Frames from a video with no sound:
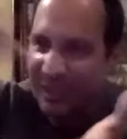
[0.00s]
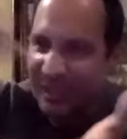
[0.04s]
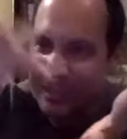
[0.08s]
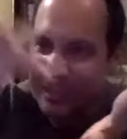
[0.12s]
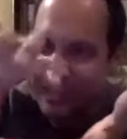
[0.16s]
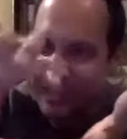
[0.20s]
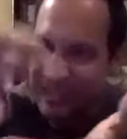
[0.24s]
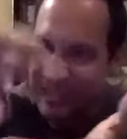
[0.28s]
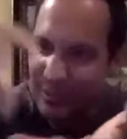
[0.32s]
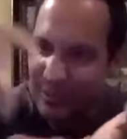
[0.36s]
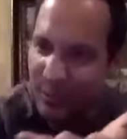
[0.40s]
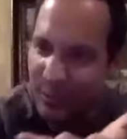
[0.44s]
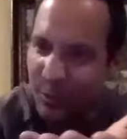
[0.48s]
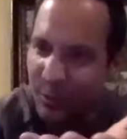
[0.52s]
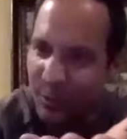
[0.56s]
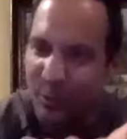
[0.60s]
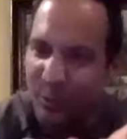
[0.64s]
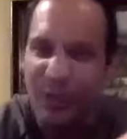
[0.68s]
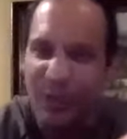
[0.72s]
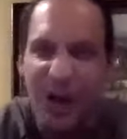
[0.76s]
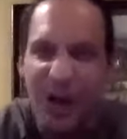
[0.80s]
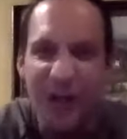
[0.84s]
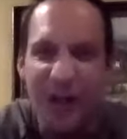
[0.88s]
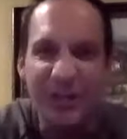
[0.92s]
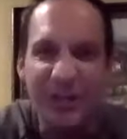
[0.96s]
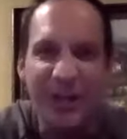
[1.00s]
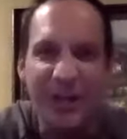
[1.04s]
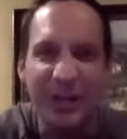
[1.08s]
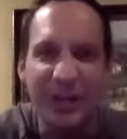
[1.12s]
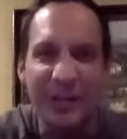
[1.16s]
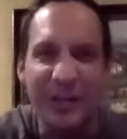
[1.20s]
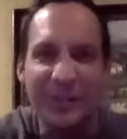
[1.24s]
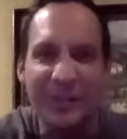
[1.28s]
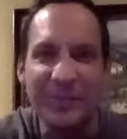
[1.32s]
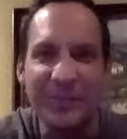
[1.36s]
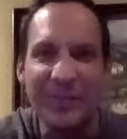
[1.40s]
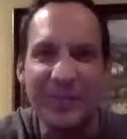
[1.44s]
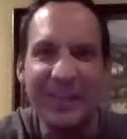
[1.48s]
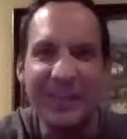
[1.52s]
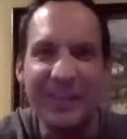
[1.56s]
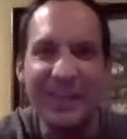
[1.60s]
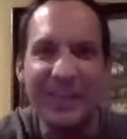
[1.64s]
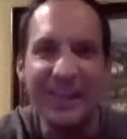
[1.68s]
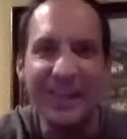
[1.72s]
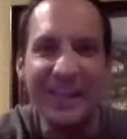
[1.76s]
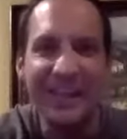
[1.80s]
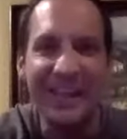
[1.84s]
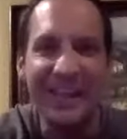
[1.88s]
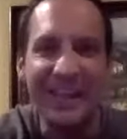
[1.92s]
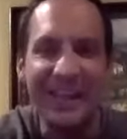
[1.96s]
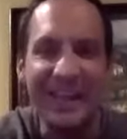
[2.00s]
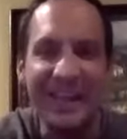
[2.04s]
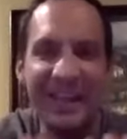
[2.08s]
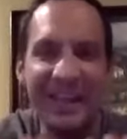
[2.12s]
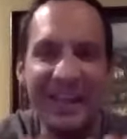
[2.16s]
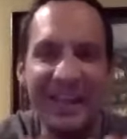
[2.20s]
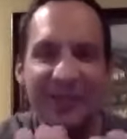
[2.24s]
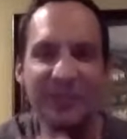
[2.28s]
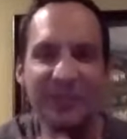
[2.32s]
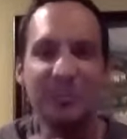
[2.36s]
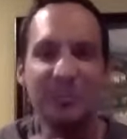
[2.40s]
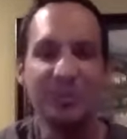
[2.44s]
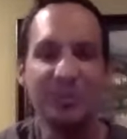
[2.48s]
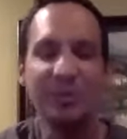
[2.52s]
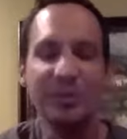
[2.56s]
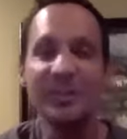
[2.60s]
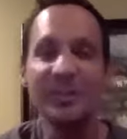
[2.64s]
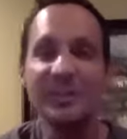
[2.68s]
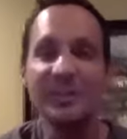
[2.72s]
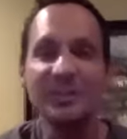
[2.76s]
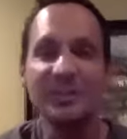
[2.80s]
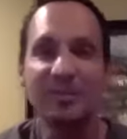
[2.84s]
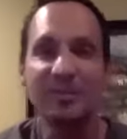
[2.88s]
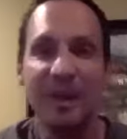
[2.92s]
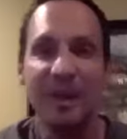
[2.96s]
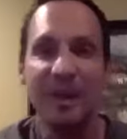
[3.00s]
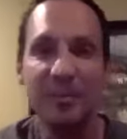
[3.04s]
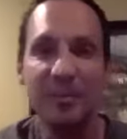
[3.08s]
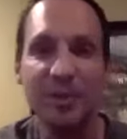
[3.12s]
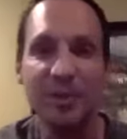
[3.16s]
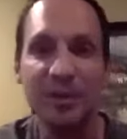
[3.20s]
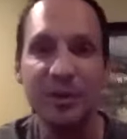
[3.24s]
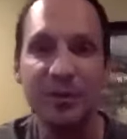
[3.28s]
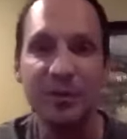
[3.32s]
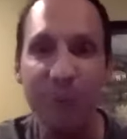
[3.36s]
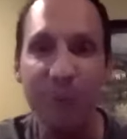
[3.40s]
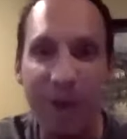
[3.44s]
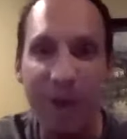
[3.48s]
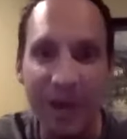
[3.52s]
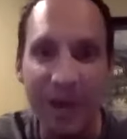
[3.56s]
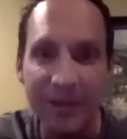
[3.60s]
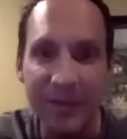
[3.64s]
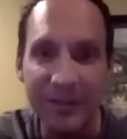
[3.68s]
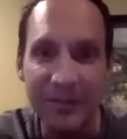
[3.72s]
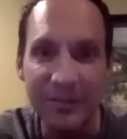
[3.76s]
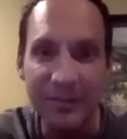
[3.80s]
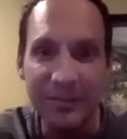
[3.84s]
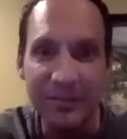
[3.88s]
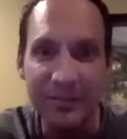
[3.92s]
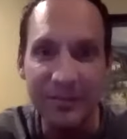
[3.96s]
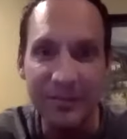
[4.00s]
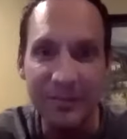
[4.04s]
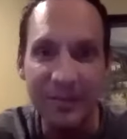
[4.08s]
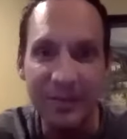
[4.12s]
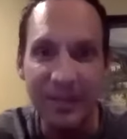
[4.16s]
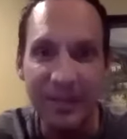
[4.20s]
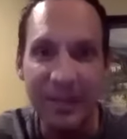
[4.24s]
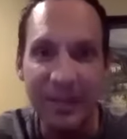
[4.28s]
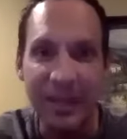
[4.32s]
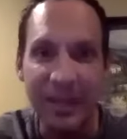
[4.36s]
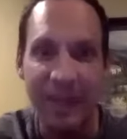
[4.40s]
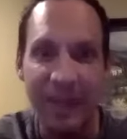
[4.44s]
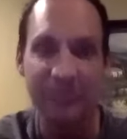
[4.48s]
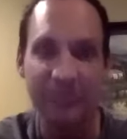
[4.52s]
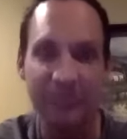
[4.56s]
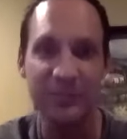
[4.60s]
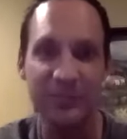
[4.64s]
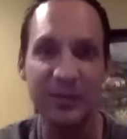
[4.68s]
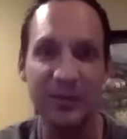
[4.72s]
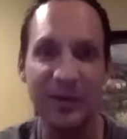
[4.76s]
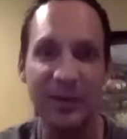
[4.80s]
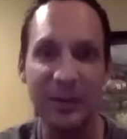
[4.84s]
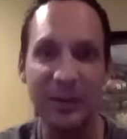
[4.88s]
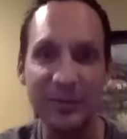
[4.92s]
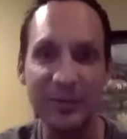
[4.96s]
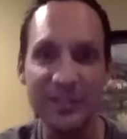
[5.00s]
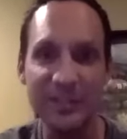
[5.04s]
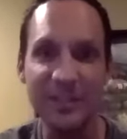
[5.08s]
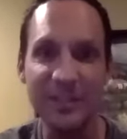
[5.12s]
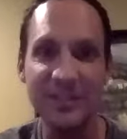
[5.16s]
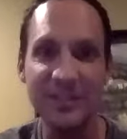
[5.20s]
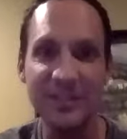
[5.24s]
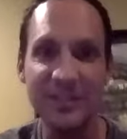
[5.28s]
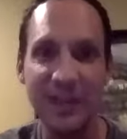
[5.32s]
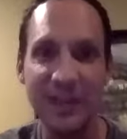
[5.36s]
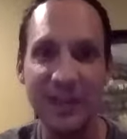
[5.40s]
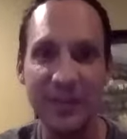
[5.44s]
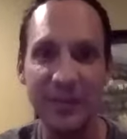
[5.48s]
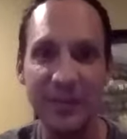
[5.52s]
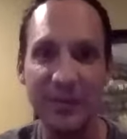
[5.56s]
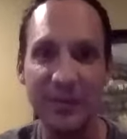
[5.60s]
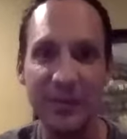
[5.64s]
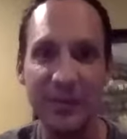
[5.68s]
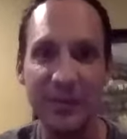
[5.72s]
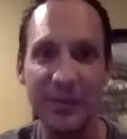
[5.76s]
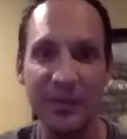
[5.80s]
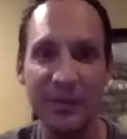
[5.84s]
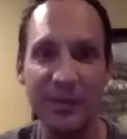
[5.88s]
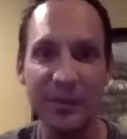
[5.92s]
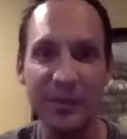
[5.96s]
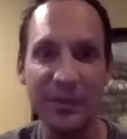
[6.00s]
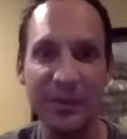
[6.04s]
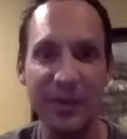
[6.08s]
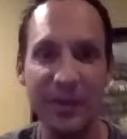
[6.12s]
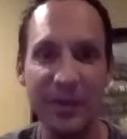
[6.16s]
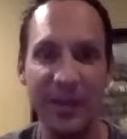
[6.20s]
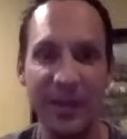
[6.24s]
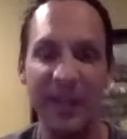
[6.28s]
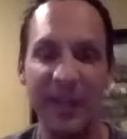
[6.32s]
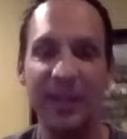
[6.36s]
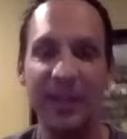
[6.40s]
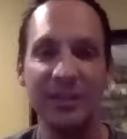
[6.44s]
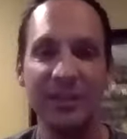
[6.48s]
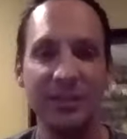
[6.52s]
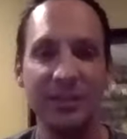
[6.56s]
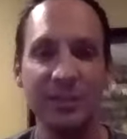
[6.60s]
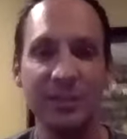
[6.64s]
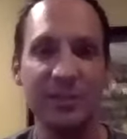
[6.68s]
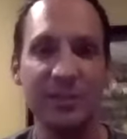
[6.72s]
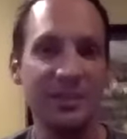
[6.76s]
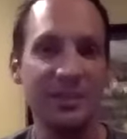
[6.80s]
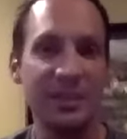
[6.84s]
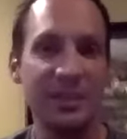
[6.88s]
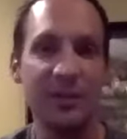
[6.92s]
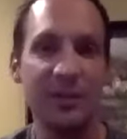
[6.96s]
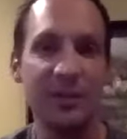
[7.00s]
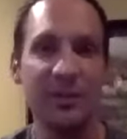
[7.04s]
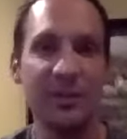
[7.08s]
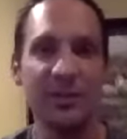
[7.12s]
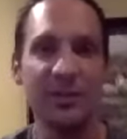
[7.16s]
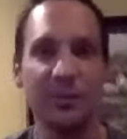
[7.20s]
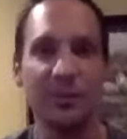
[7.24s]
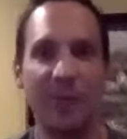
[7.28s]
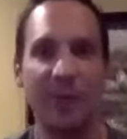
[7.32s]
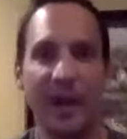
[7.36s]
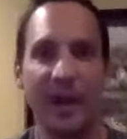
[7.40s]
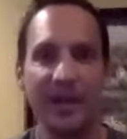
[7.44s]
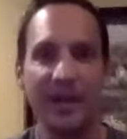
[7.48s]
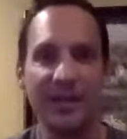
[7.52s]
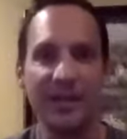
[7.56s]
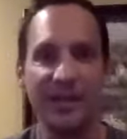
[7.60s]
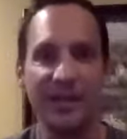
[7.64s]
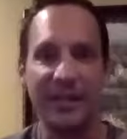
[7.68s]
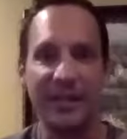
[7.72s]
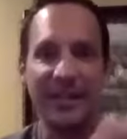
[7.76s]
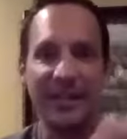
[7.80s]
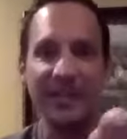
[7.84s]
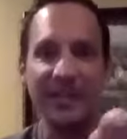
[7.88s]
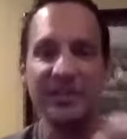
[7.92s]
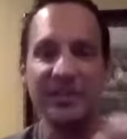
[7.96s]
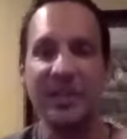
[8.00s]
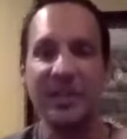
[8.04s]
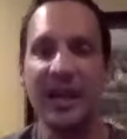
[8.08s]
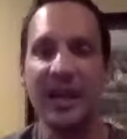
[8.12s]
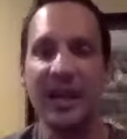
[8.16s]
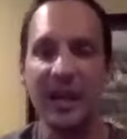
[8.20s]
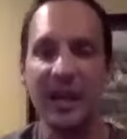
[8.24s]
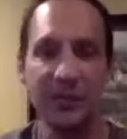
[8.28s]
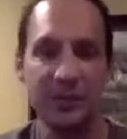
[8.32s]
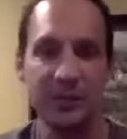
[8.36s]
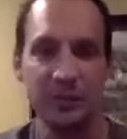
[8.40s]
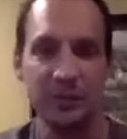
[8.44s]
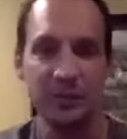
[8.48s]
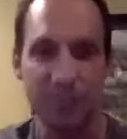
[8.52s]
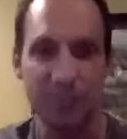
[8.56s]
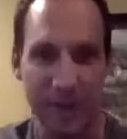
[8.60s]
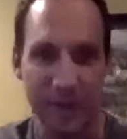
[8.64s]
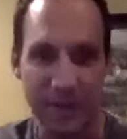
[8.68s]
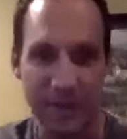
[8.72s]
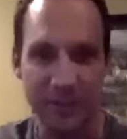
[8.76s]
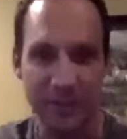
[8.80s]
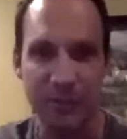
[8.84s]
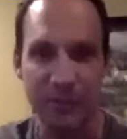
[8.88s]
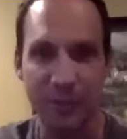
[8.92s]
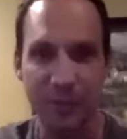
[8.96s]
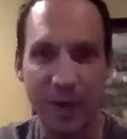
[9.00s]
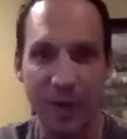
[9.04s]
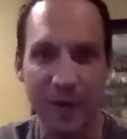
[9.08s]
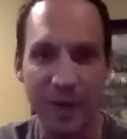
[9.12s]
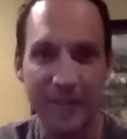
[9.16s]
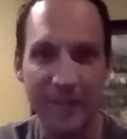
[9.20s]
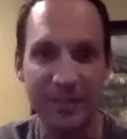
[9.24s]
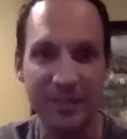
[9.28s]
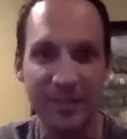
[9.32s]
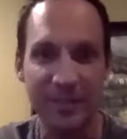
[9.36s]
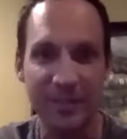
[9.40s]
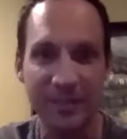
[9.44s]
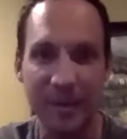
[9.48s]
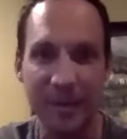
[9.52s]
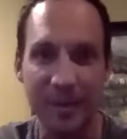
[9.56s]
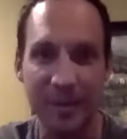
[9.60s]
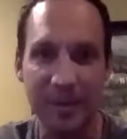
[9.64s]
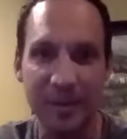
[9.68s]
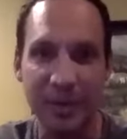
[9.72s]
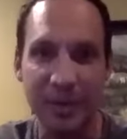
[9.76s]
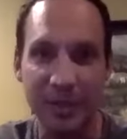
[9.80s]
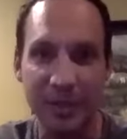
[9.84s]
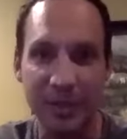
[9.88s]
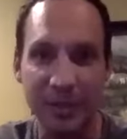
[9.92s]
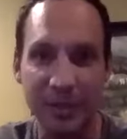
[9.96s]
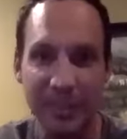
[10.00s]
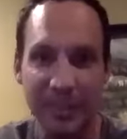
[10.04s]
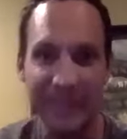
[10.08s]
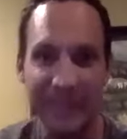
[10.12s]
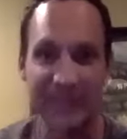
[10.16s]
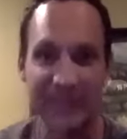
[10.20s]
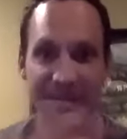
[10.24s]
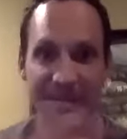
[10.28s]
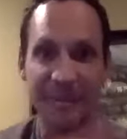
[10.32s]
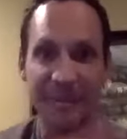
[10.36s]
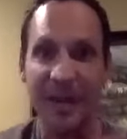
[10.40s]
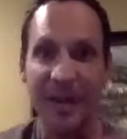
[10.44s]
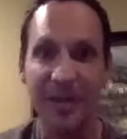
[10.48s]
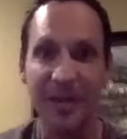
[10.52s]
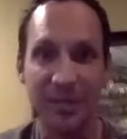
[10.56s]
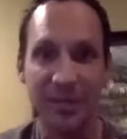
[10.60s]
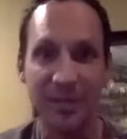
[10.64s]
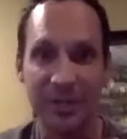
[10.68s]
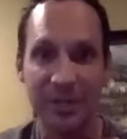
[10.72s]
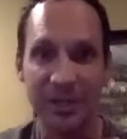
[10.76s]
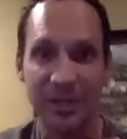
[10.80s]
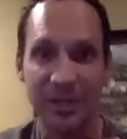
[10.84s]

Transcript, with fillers: and like a little lock on it and this book is my book of whys and so I would sit down with you and you would say what your why is. I'd actually have you write your why into my book, into my book.